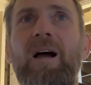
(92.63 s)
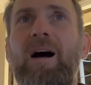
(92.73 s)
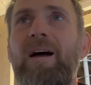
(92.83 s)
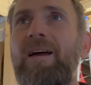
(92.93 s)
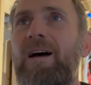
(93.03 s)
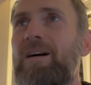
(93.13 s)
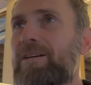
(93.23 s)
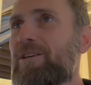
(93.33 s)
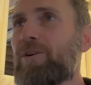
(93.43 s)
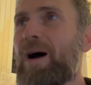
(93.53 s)
I
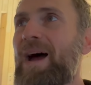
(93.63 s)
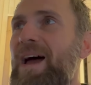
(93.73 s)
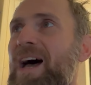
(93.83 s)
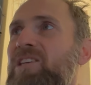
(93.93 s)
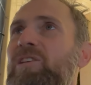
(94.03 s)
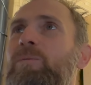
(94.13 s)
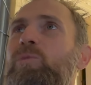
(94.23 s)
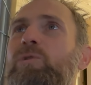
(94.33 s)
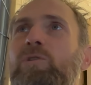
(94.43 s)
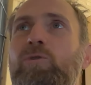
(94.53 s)
asked
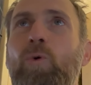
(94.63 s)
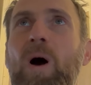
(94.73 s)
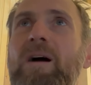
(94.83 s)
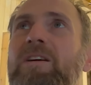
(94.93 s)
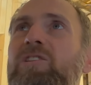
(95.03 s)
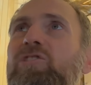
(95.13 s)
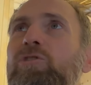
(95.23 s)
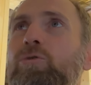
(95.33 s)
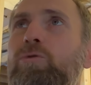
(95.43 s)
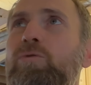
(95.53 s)
them twice
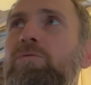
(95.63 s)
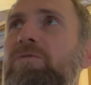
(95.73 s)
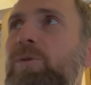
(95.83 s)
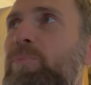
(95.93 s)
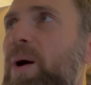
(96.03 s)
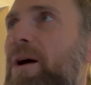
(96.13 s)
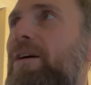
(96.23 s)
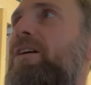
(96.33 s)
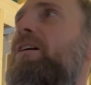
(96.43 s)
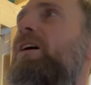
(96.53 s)
to
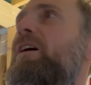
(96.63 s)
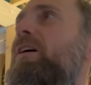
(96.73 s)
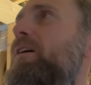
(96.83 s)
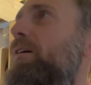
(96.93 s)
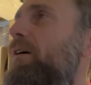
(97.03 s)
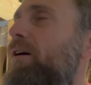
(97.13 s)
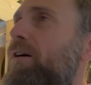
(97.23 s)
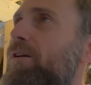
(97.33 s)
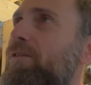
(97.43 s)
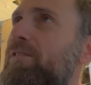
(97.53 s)
repair
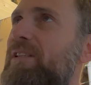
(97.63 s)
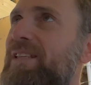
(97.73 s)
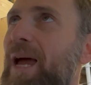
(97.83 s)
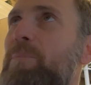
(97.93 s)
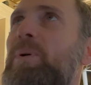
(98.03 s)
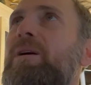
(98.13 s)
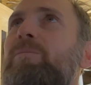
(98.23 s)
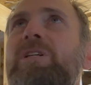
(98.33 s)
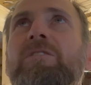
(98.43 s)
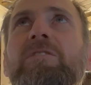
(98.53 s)
all the taping
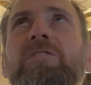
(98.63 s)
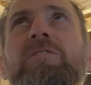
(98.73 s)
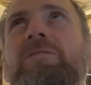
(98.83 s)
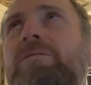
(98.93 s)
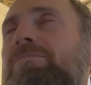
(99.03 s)
because